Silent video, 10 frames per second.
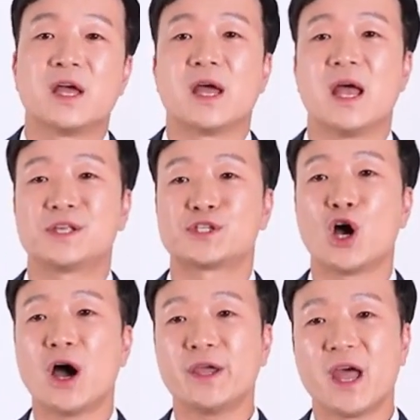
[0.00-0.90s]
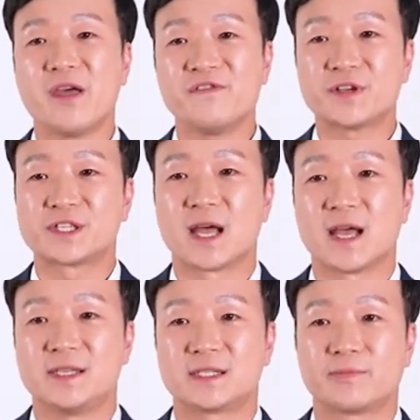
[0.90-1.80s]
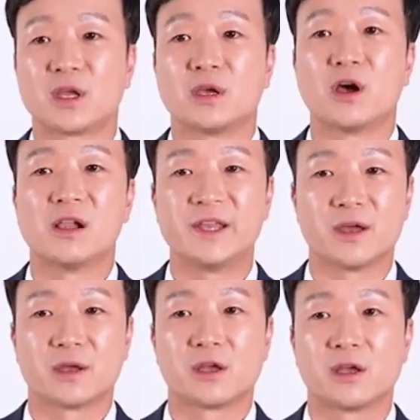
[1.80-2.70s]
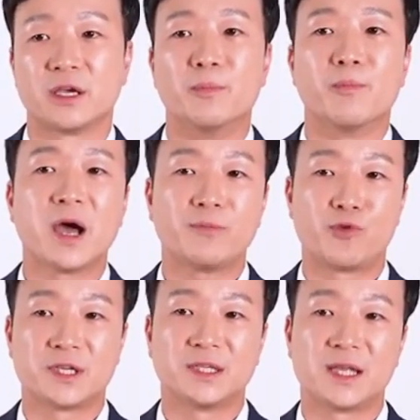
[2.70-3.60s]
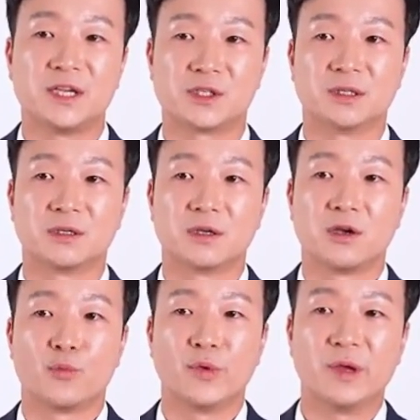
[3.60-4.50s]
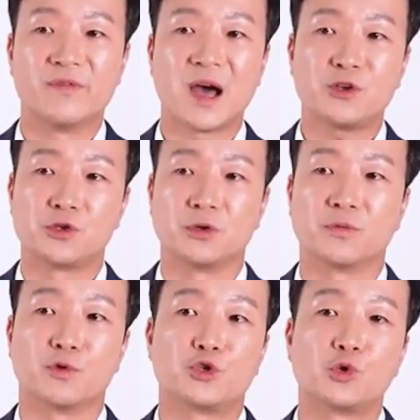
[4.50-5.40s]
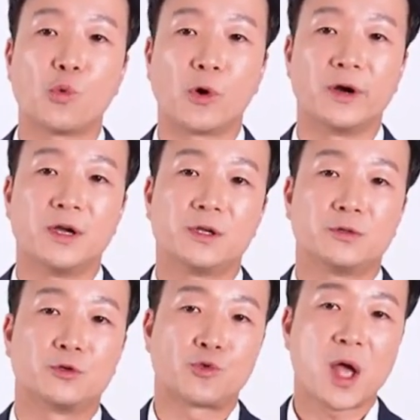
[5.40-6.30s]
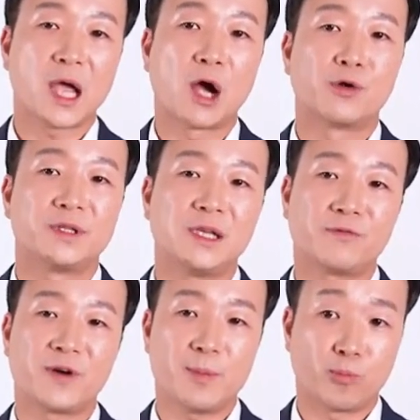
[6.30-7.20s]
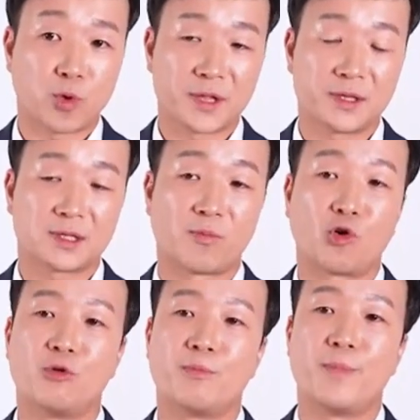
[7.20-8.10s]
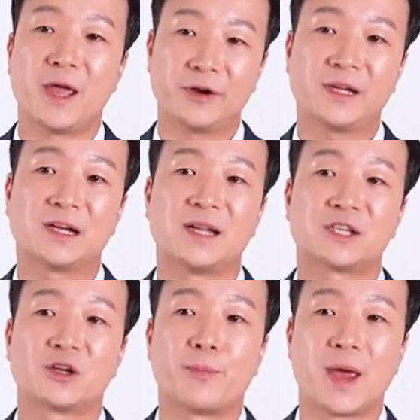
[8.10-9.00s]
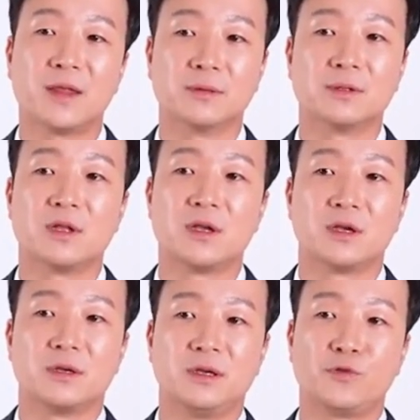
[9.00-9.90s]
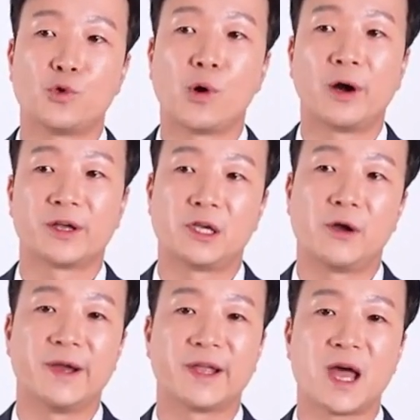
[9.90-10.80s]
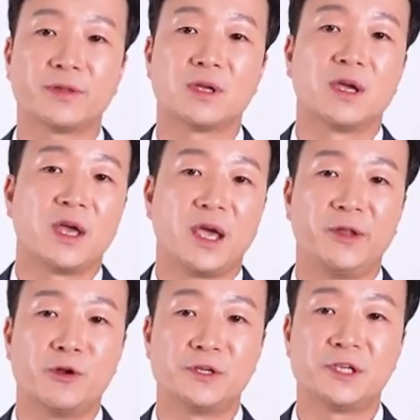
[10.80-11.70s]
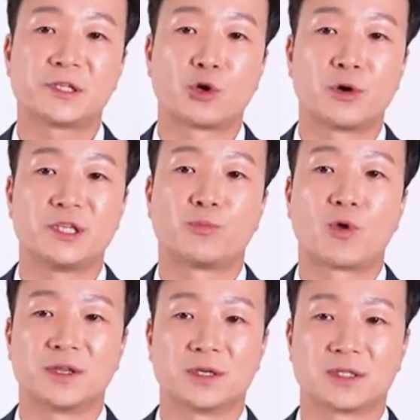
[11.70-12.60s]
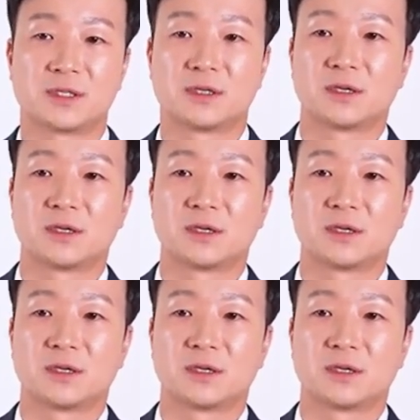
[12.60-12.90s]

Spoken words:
As I emphasized earlier in my presentation, we invite you for sure to try our D-frame product for battery connection panel if you are carrying out energy storage product.